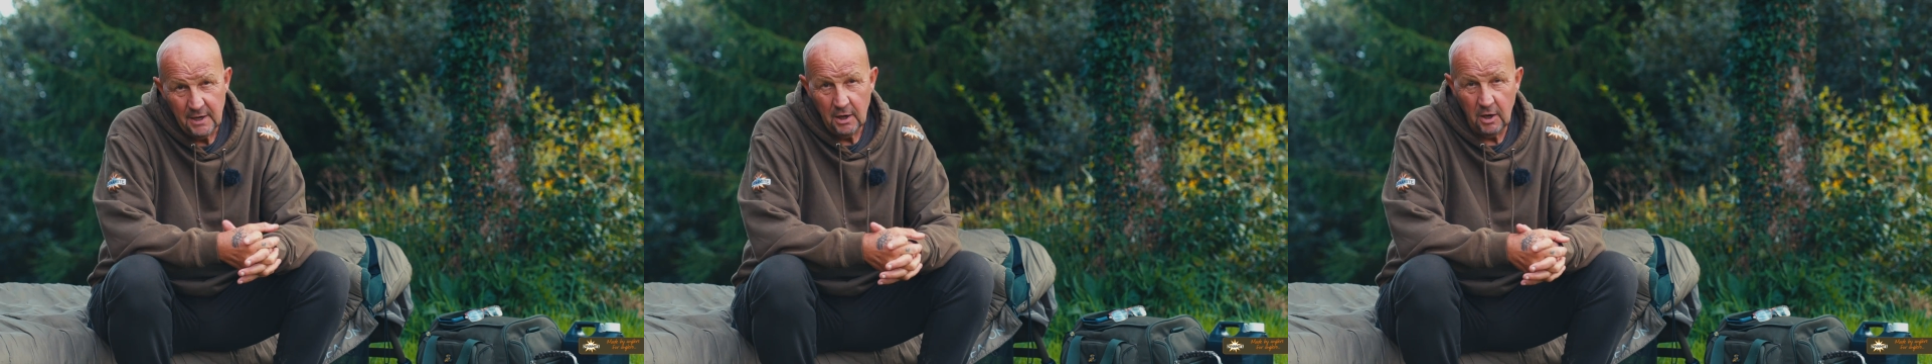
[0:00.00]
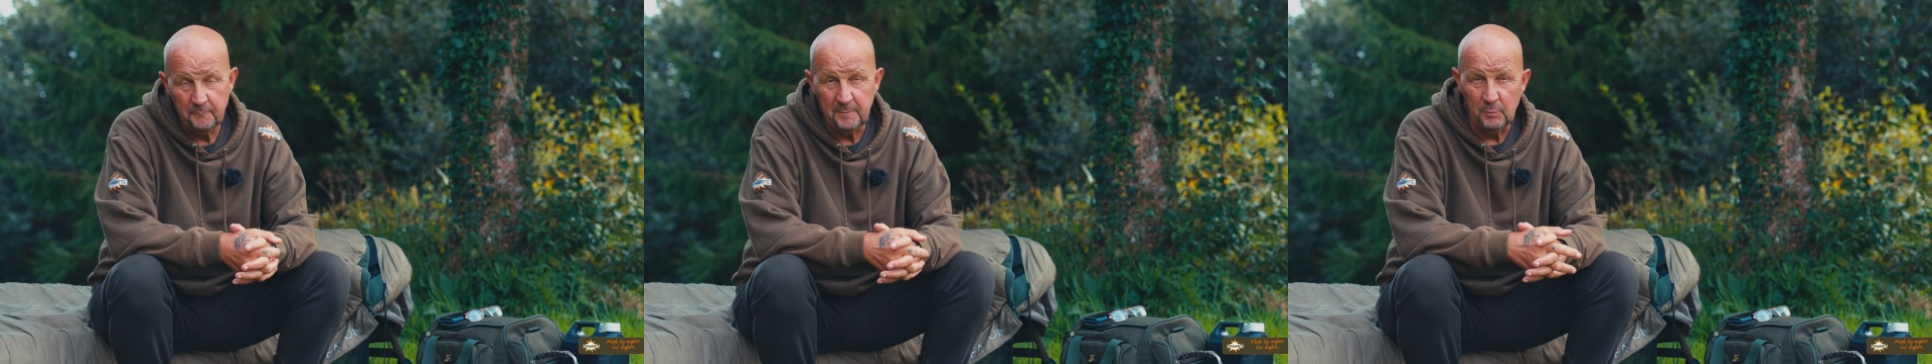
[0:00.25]

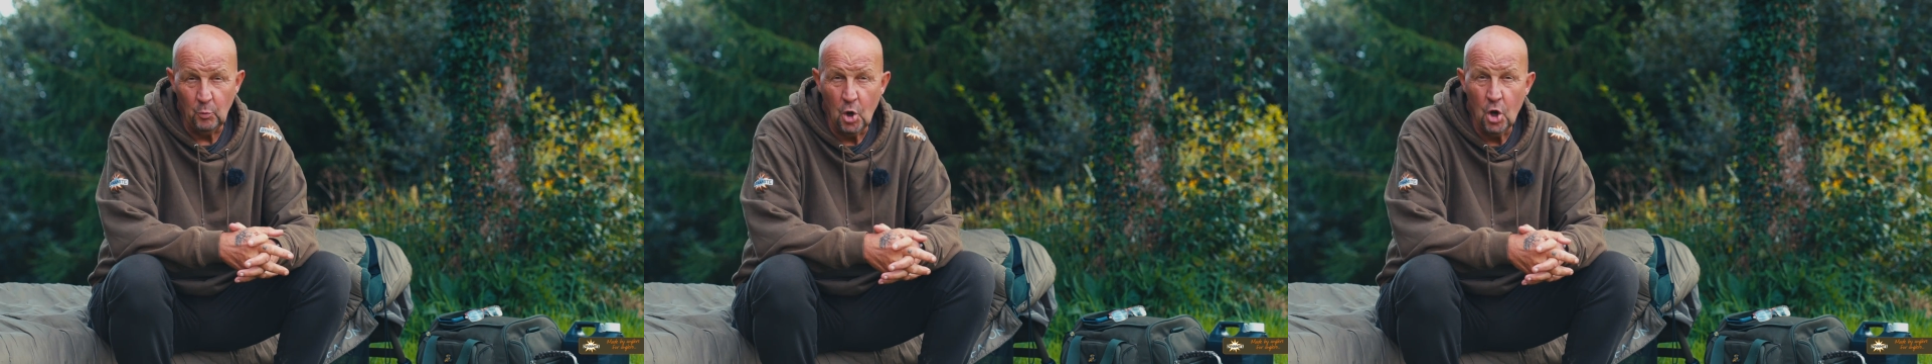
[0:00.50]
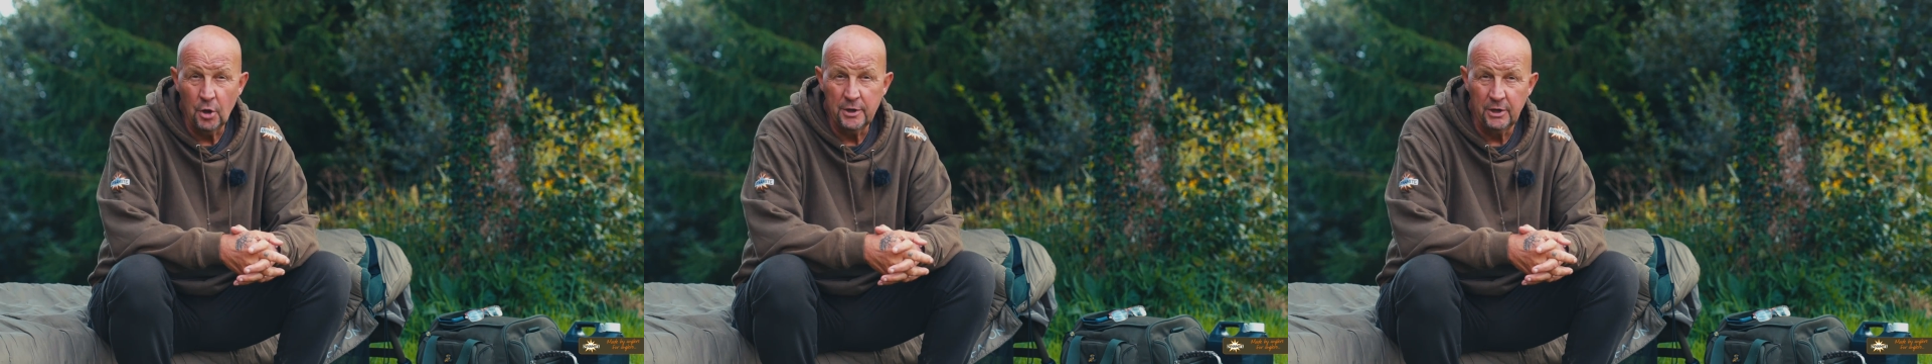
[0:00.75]
I've been
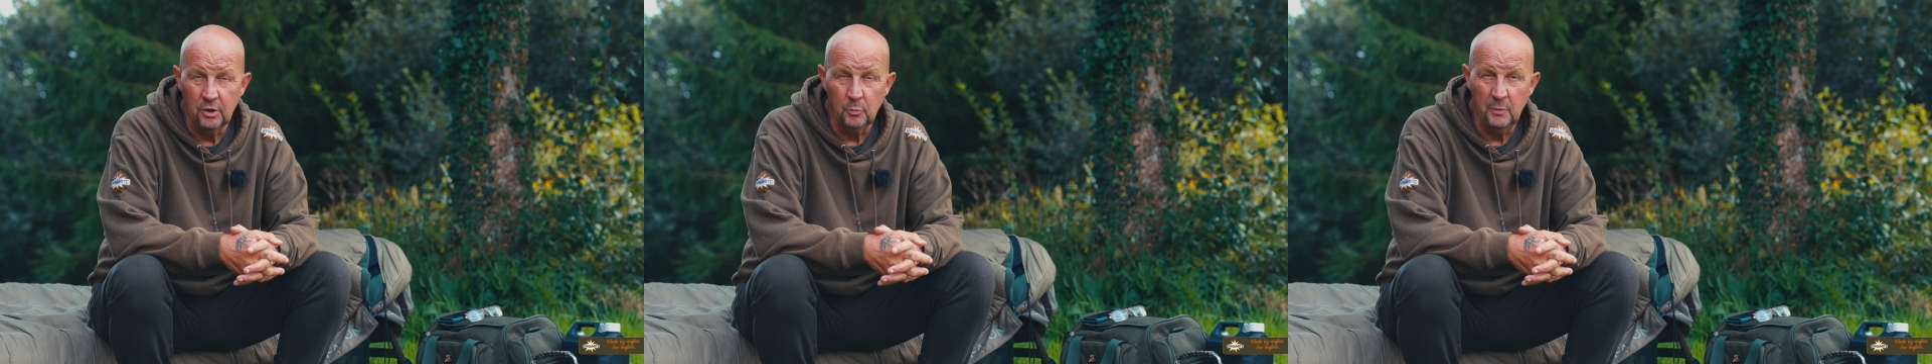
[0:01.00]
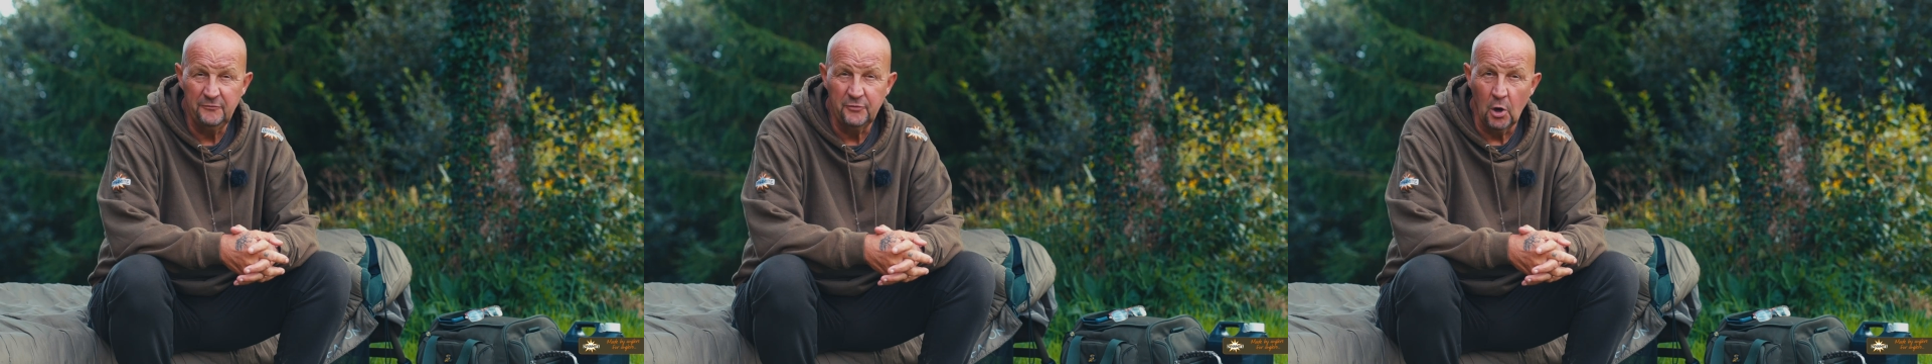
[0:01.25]
working on
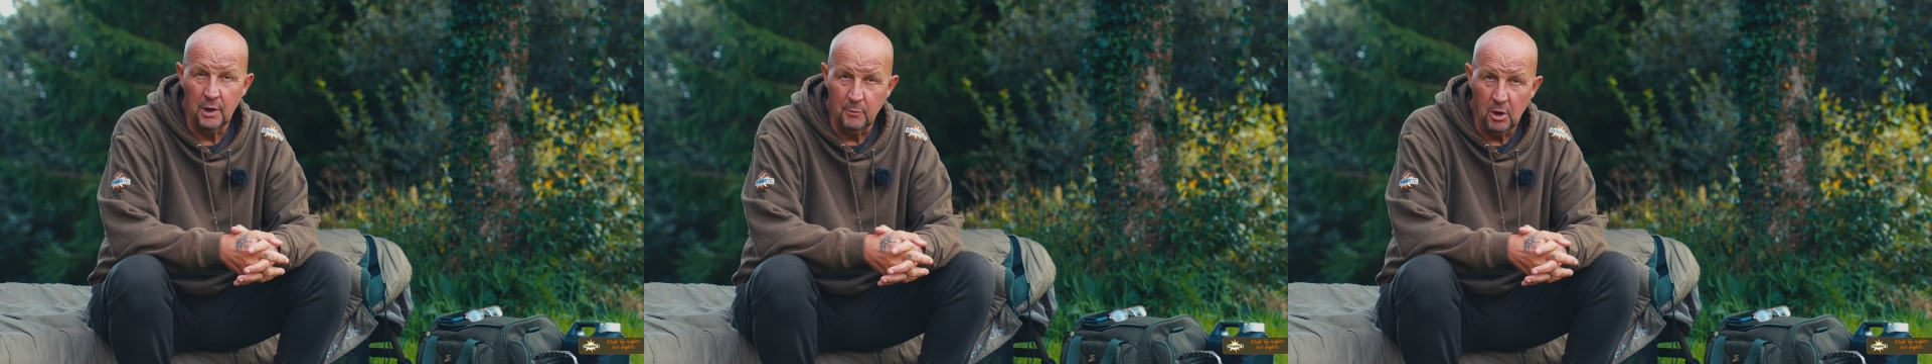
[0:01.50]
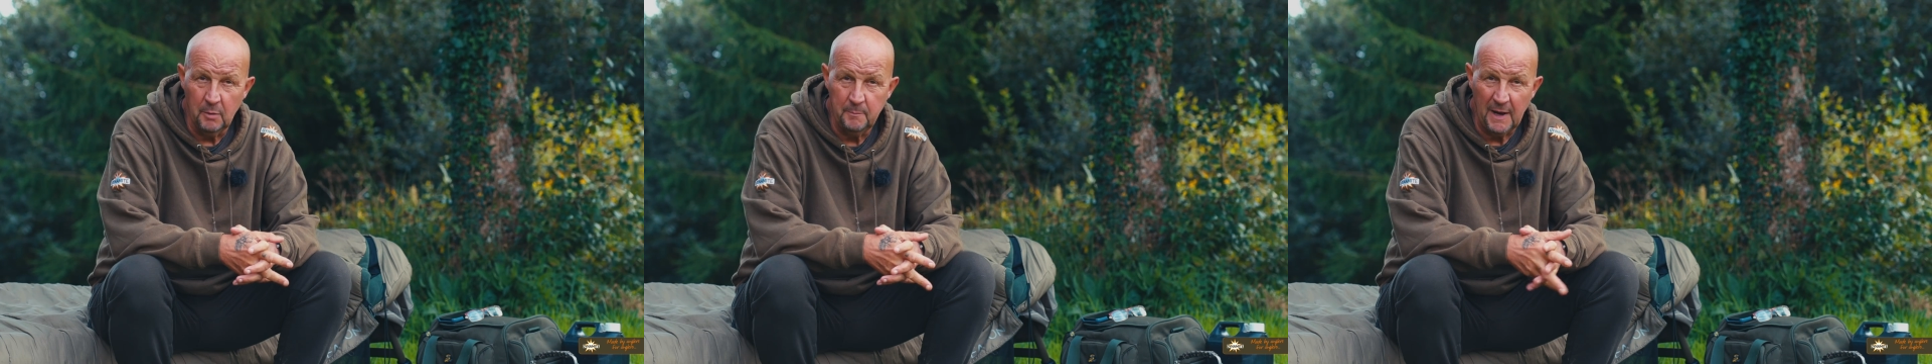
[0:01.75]
with
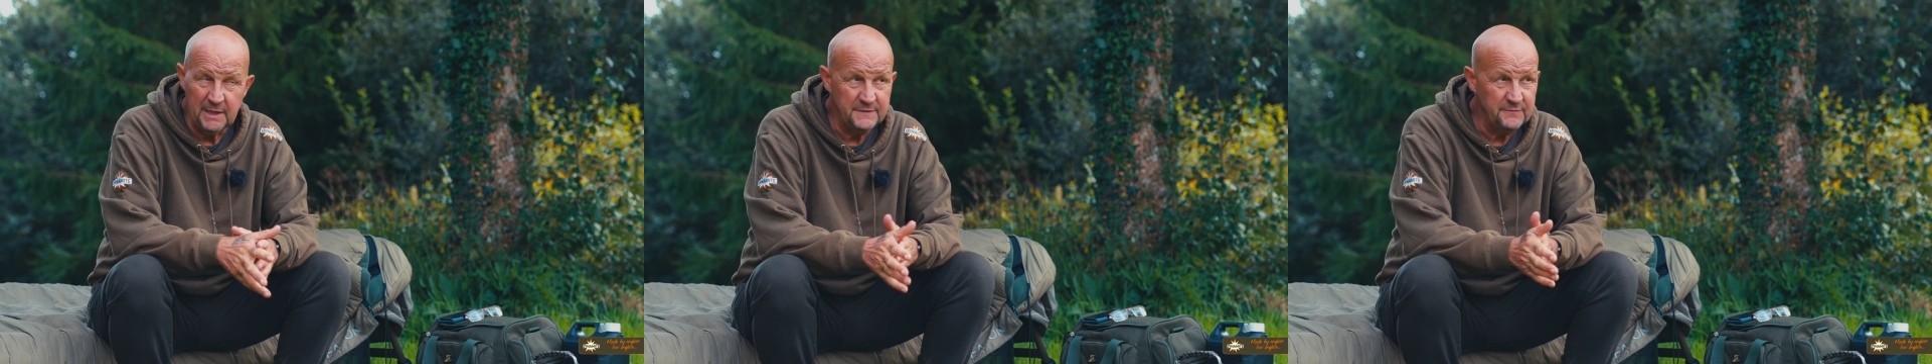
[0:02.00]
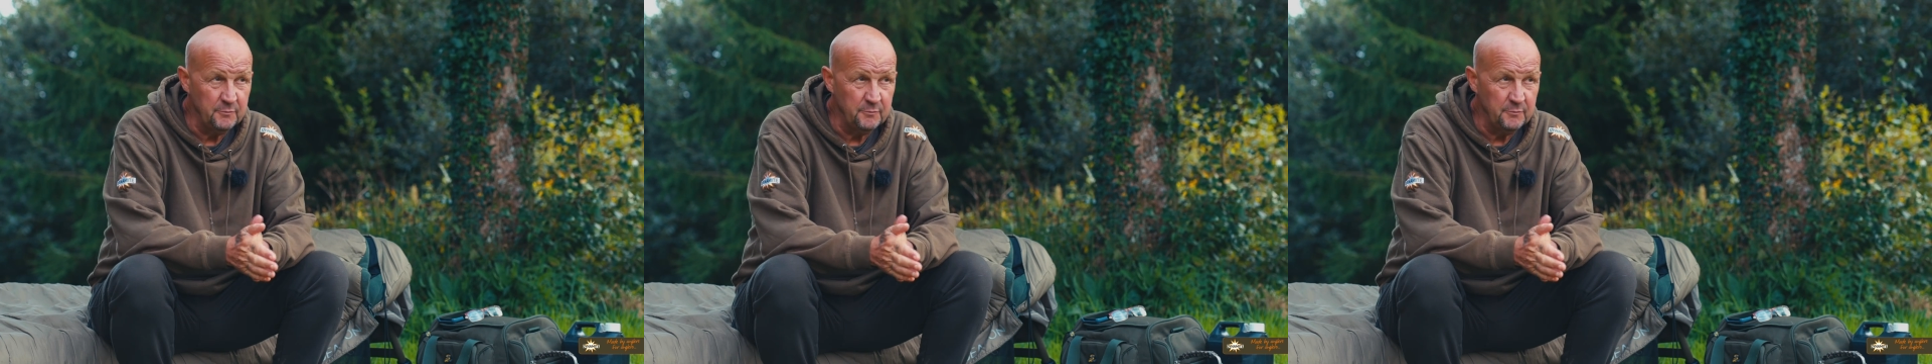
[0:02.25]
Dynamite baits